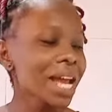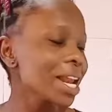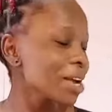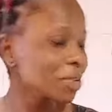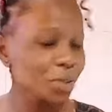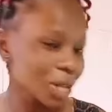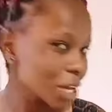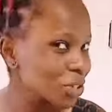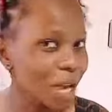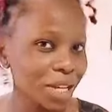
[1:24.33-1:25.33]

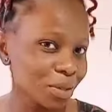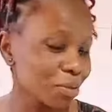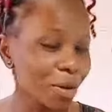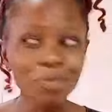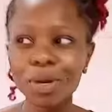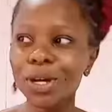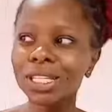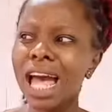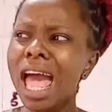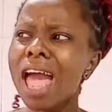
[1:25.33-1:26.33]

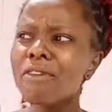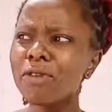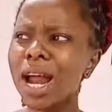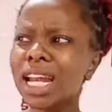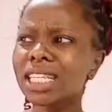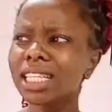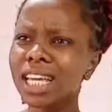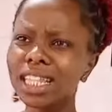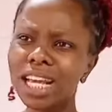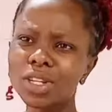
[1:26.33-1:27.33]
Because everyone is
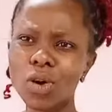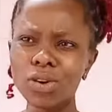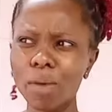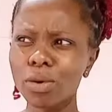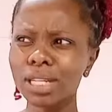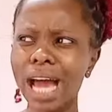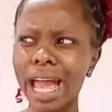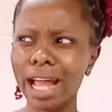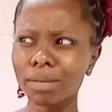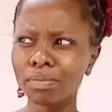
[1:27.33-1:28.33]
saying that okra water
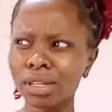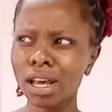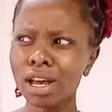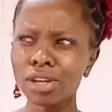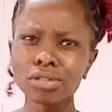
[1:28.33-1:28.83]
helps.